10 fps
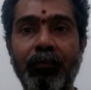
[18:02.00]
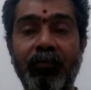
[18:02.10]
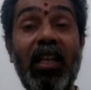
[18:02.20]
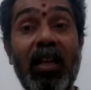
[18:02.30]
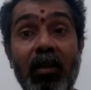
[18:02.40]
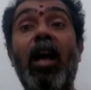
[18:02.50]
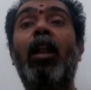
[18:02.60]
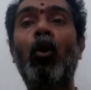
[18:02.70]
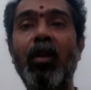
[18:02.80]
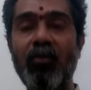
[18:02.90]
then
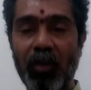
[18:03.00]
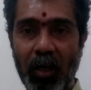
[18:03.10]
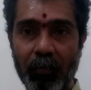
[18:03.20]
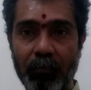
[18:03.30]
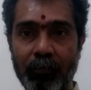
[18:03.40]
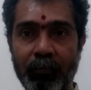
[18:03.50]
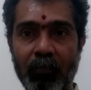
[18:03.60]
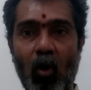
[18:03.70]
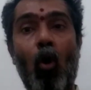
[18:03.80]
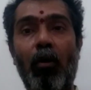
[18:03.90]
arrogancy
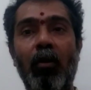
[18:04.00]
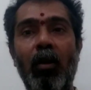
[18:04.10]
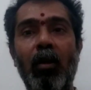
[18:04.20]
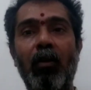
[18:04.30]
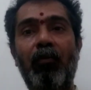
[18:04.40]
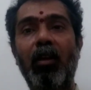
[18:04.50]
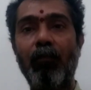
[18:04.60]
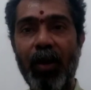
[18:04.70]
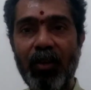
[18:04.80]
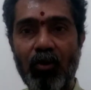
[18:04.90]
or
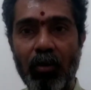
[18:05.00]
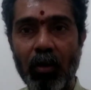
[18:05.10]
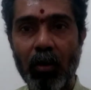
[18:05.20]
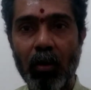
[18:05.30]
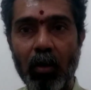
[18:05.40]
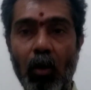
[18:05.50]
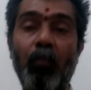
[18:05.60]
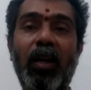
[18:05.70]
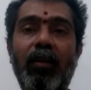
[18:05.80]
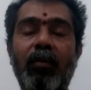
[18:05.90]
fear-based
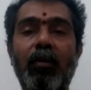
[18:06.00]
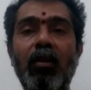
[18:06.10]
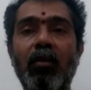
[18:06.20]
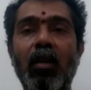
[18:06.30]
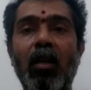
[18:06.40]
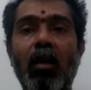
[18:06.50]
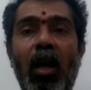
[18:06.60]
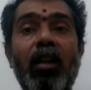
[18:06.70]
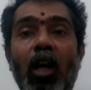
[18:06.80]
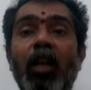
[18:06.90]
complexities,
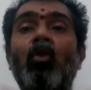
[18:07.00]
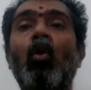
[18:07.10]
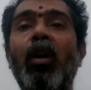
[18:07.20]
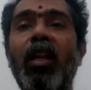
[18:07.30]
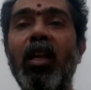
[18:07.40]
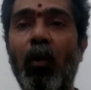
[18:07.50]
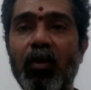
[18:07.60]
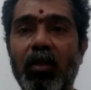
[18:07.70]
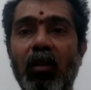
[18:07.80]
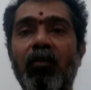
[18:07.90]
and isolating
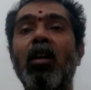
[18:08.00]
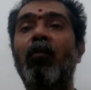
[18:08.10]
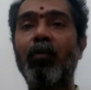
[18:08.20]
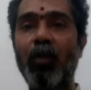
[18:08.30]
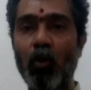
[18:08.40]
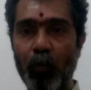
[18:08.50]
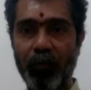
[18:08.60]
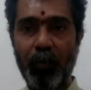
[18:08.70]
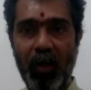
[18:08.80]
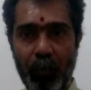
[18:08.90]
ourselves from the group of
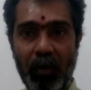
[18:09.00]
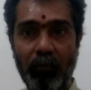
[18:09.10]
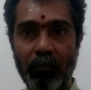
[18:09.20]
the people.